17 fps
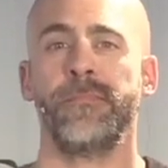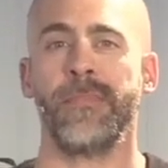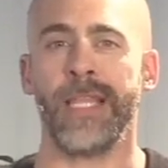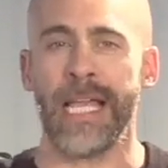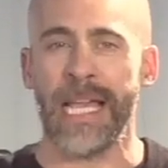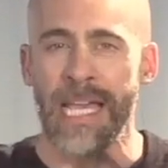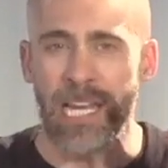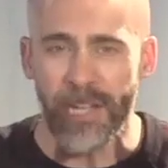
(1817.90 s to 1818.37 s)

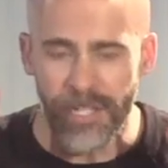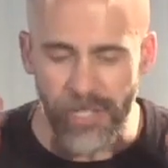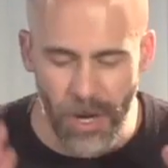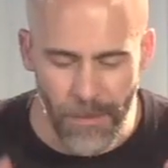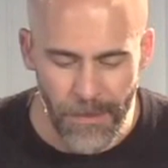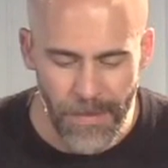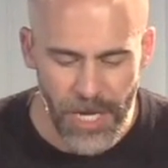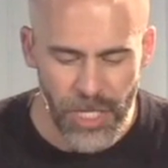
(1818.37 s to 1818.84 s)
it is
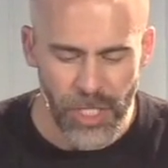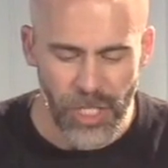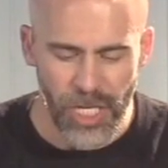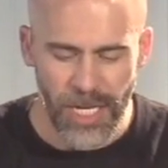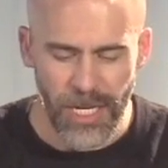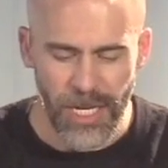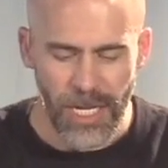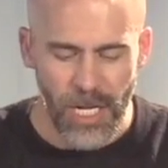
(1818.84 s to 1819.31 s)
our
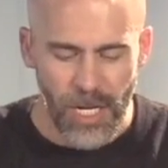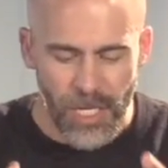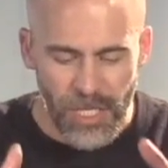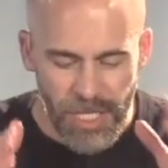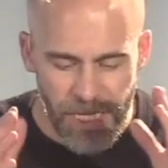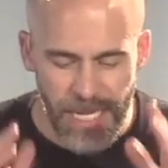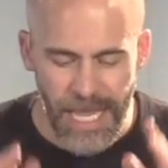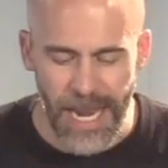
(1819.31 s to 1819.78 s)
mission
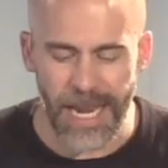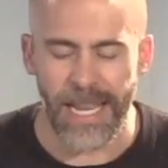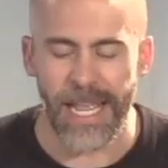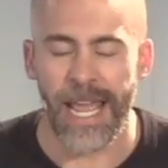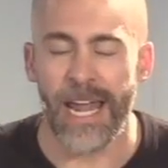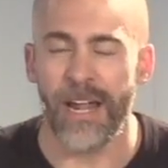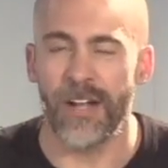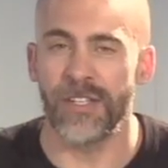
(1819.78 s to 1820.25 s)
to
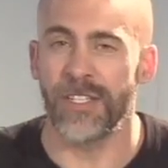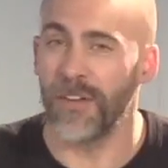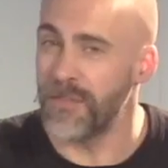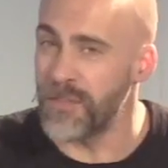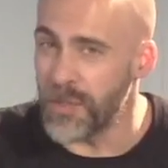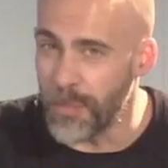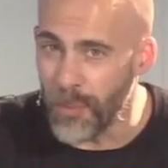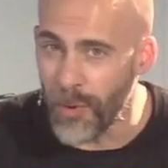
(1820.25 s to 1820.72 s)
dedicate
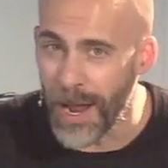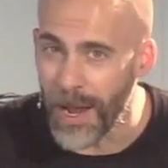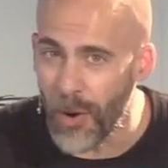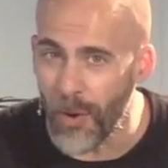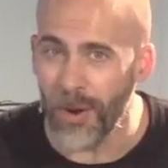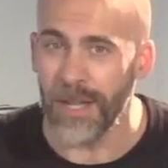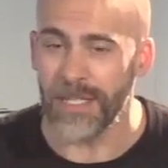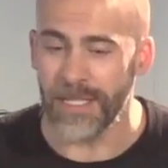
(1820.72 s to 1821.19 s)
ourselves to
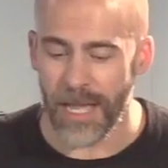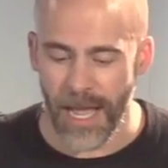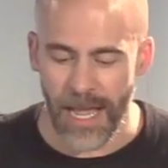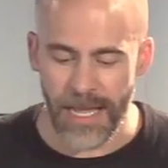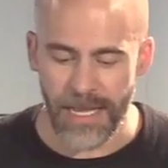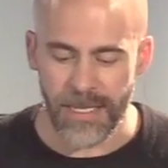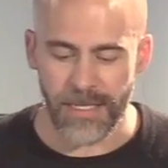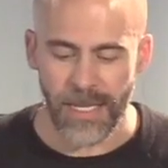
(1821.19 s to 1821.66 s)

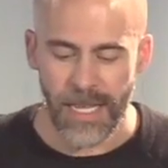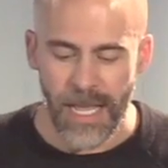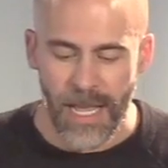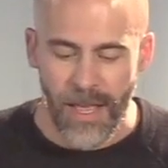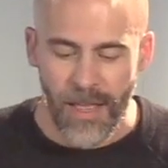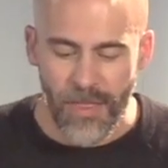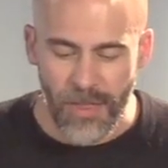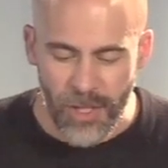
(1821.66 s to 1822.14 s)
prioritize
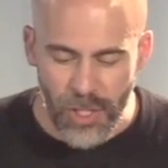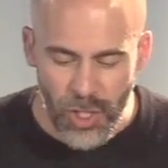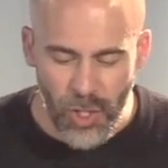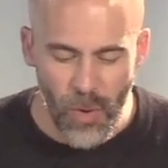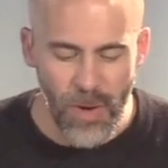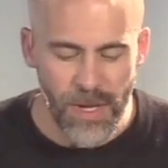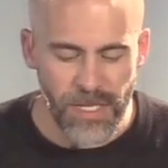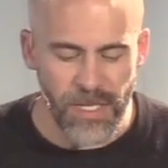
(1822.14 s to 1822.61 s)
the
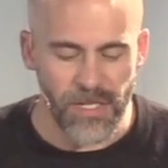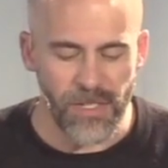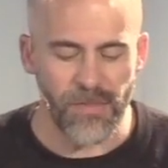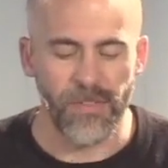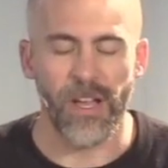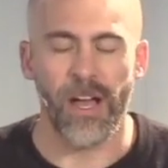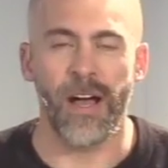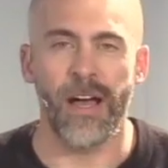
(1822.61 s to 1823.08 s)
choices
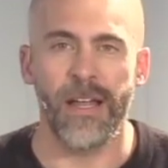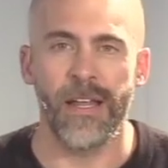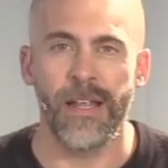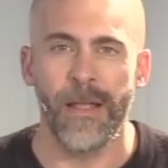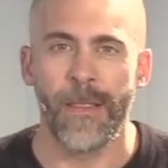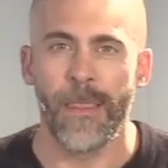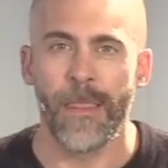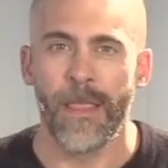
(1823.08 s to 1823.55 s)
of God
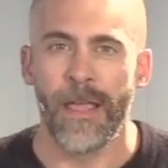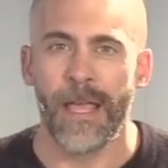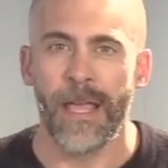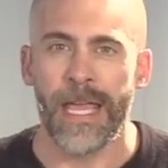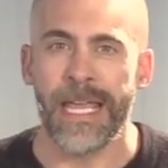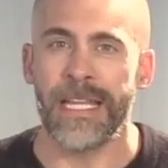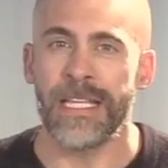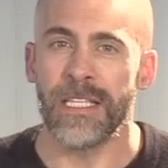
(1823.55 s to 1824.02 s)

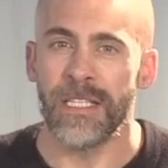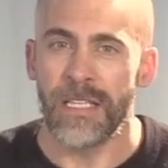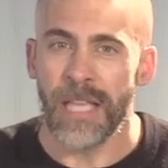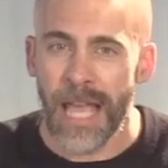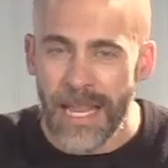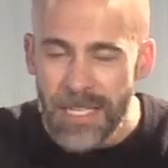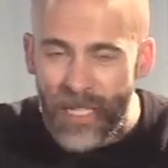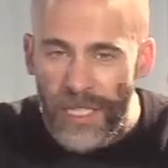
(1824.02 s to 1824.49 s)

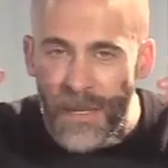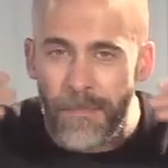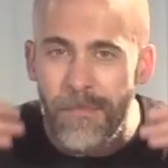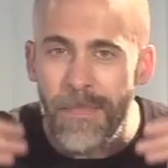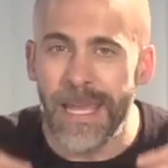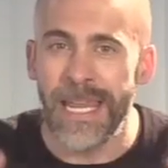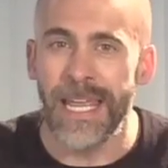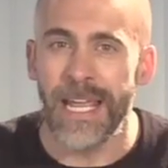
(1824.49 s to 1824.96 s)
and
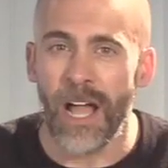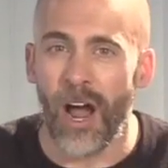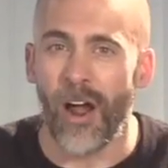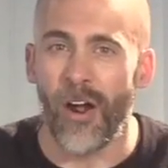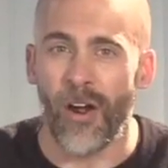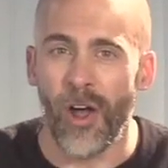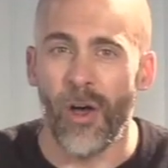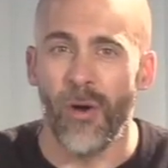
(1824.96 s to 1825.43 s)
submitting
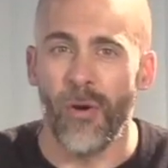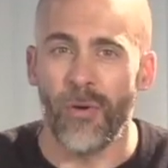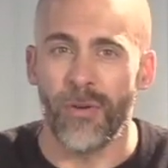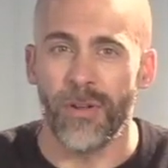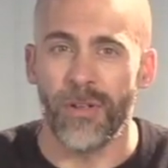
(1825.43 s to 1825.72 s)
our own